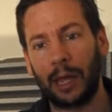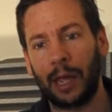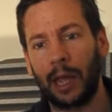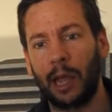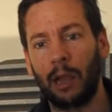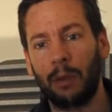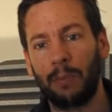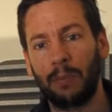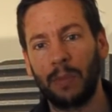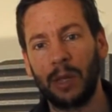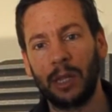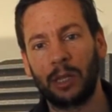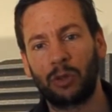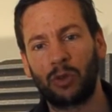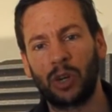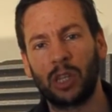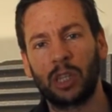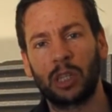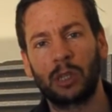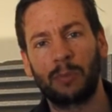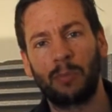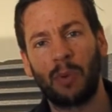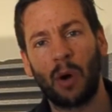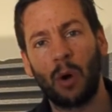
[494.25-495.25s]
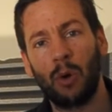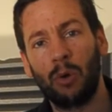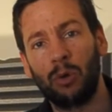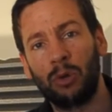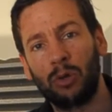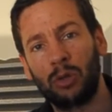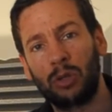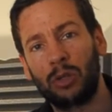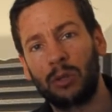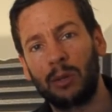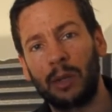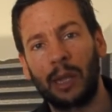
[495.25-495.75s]
helped me
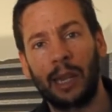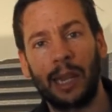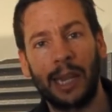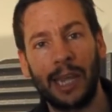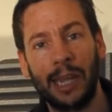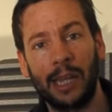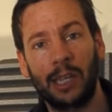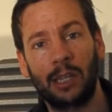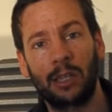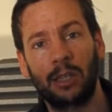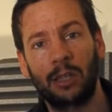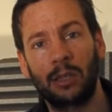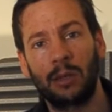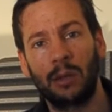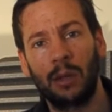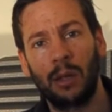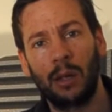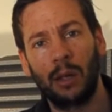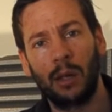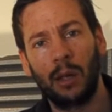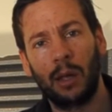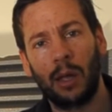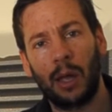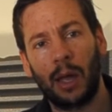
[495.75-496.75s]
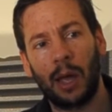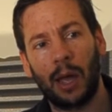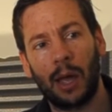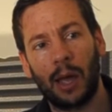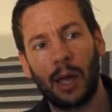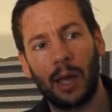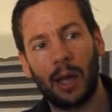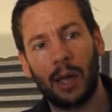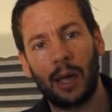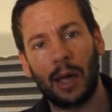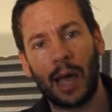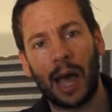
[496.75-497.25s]
transpose licks
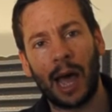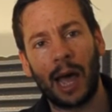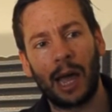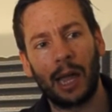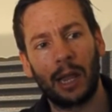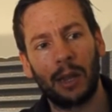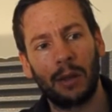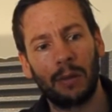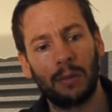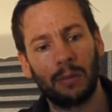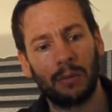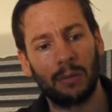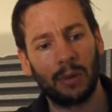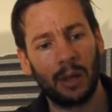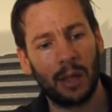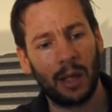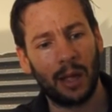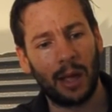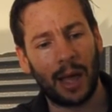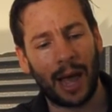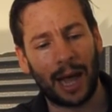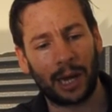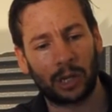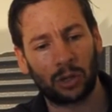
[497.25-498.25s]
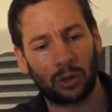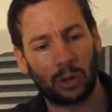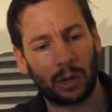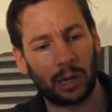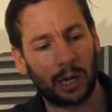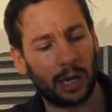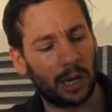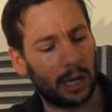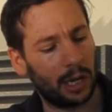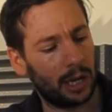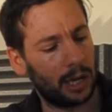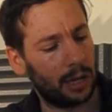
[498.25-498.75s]
and
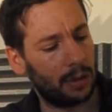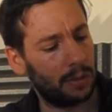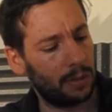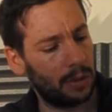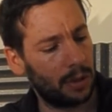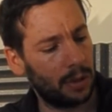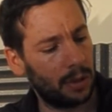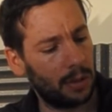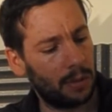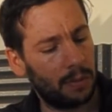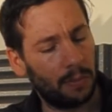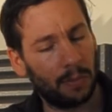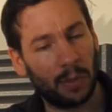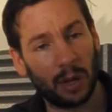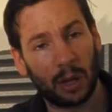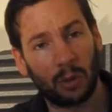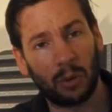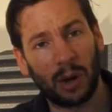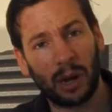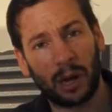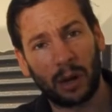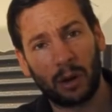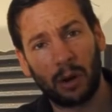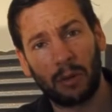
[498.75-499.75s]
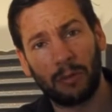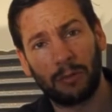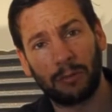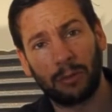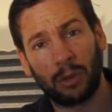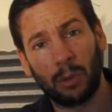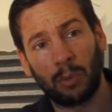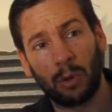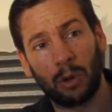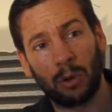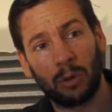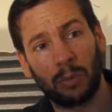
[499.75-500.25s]
actually be quite
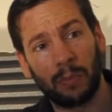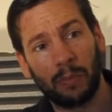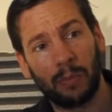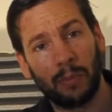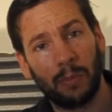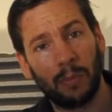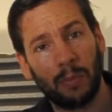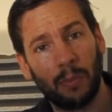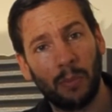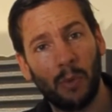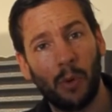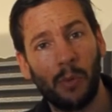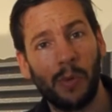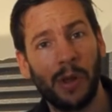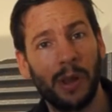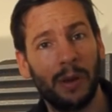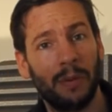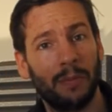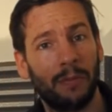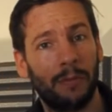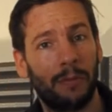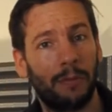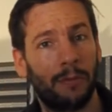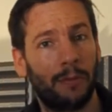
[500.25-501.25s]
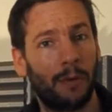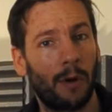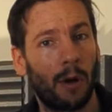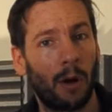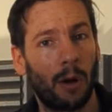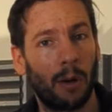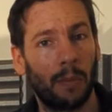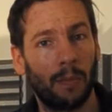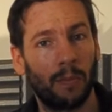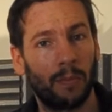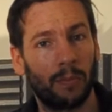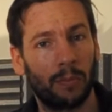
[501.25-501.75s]
comfortable moving
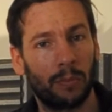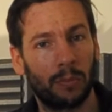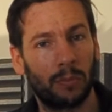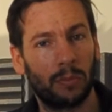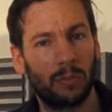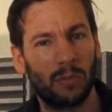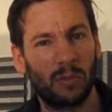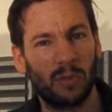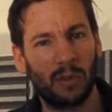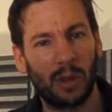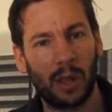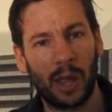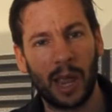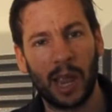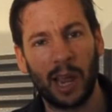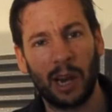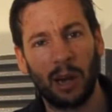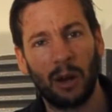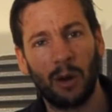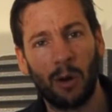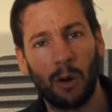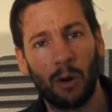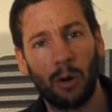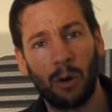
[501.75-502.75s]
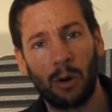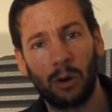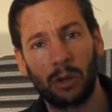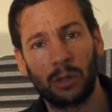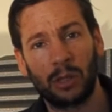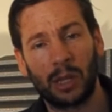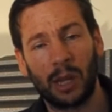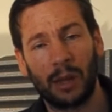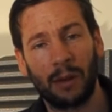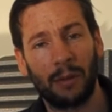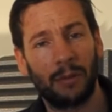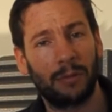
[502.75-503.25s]
from a low
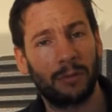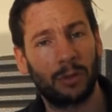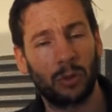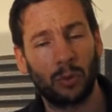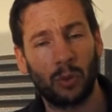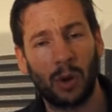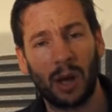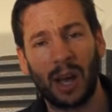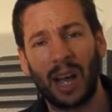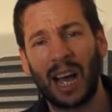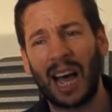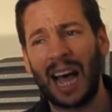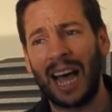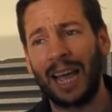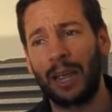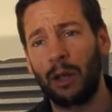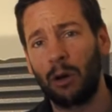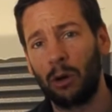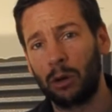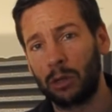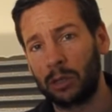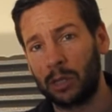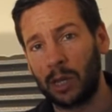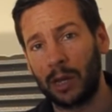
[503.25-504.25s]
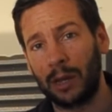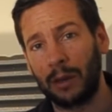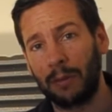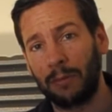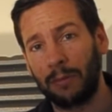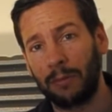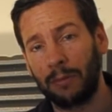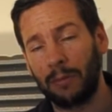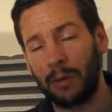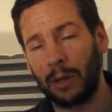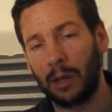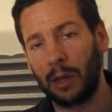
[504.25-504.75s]
octave to a high octave
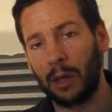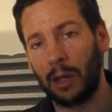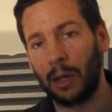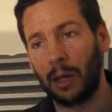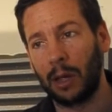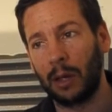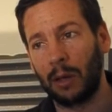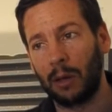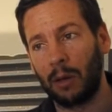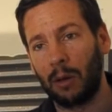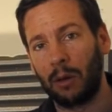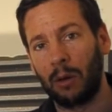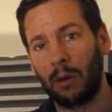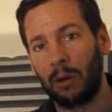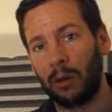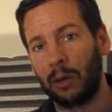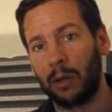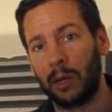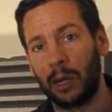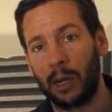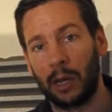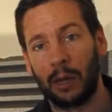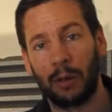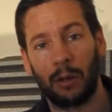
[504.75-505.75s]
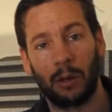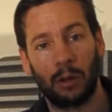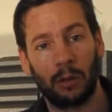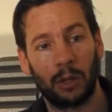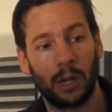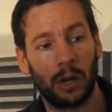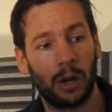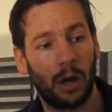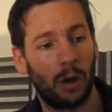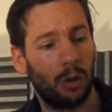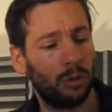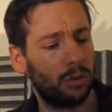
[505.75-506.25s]
on
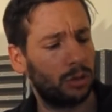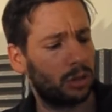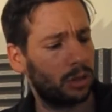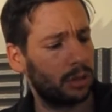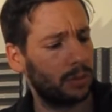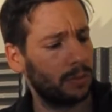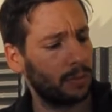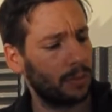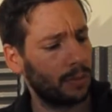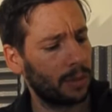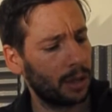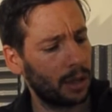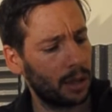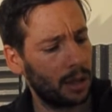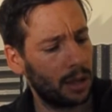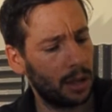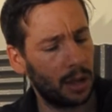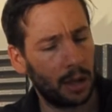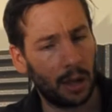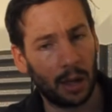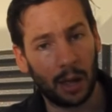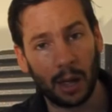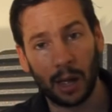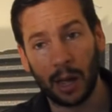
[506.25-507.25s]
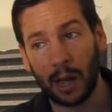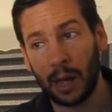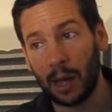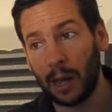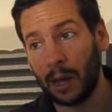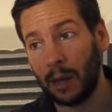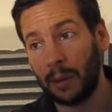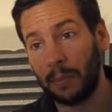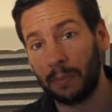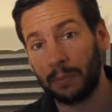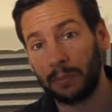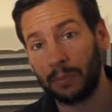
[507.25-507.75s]
the notes.
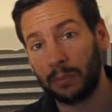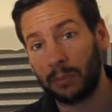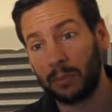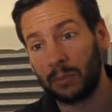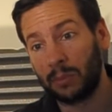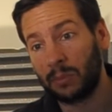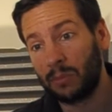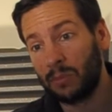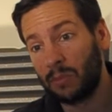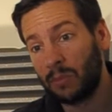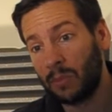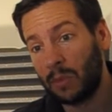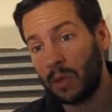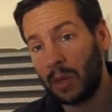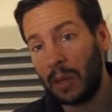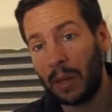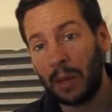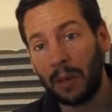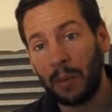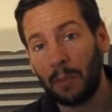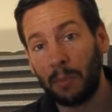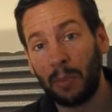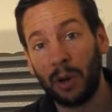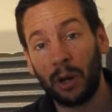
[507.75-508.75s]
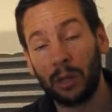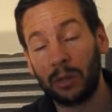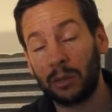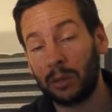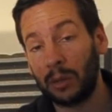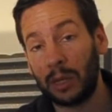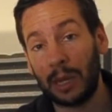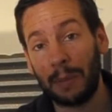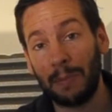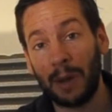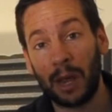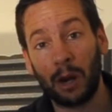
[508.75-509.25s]
But
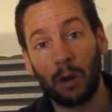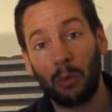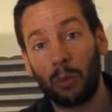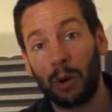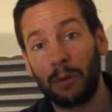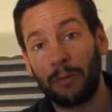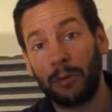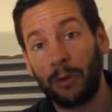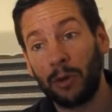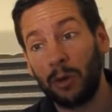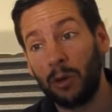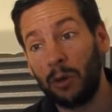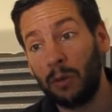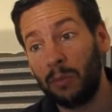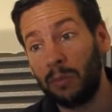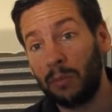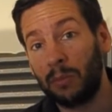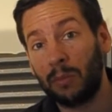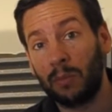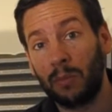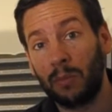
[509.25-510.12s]
it may not work for you.